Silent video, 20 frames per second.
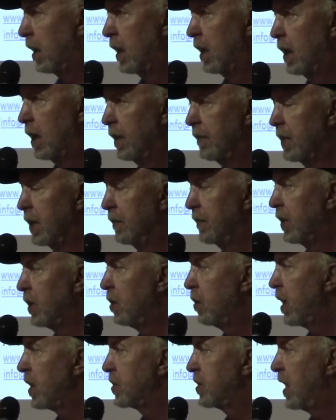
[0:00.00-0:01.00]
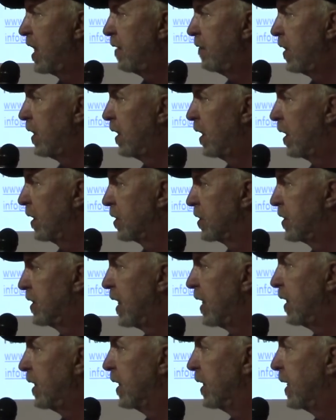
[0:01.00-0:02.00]
the U.S. Navy did a
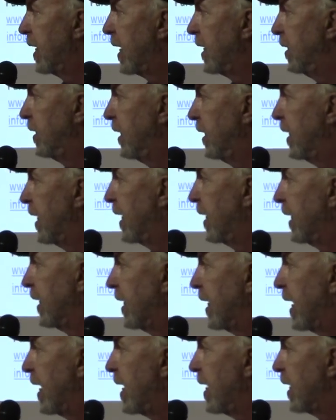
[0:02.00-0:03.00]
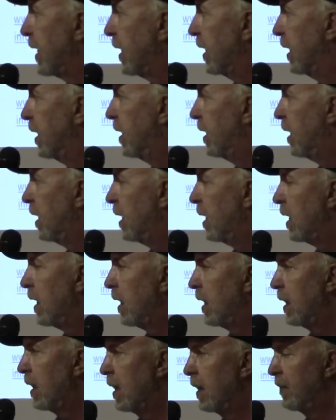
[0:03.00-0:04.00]
study in 1999,
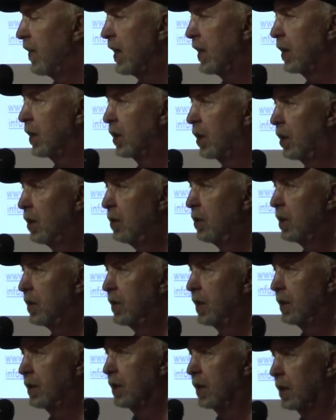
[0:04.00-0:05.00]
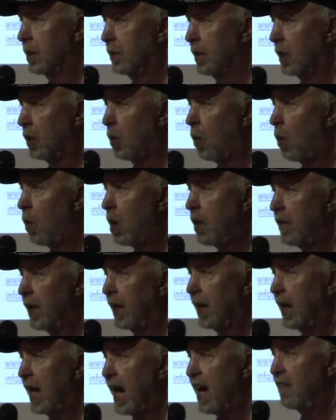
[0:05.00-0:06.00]
and they concluded that the core of
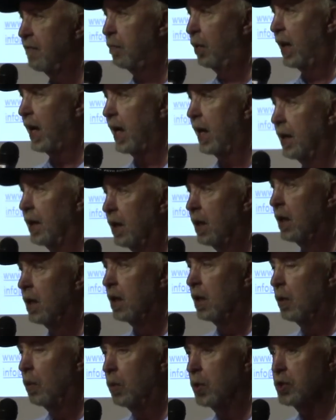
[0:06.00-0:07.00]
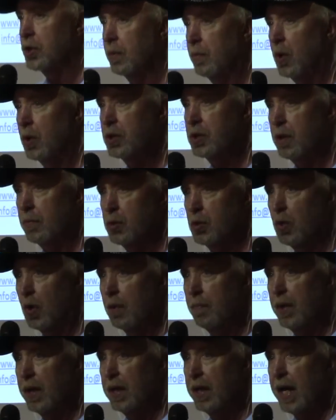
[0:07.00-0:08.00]
the canaf plant was the most
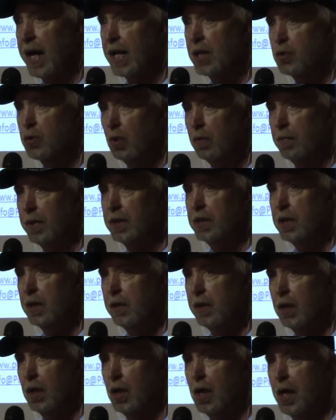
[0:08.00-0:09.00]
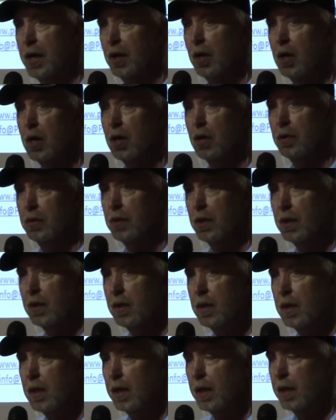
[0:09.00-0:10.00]
absorbent natural material on Earth.
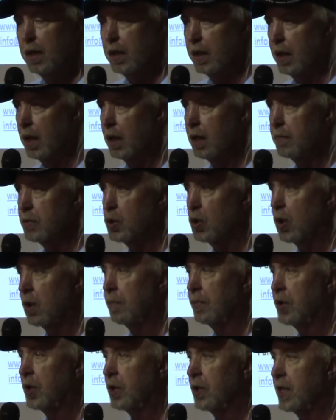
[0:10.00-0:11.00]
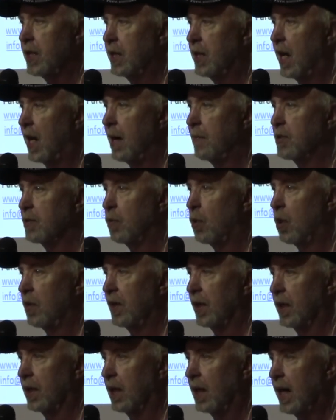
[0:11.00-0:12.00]
It'll absorb 30 times
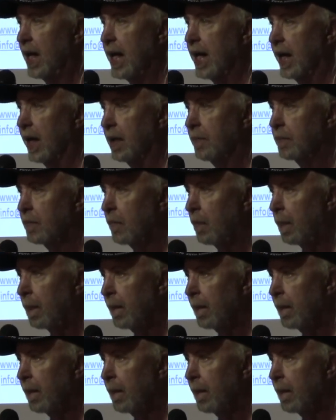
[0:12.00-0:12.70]
more than clay.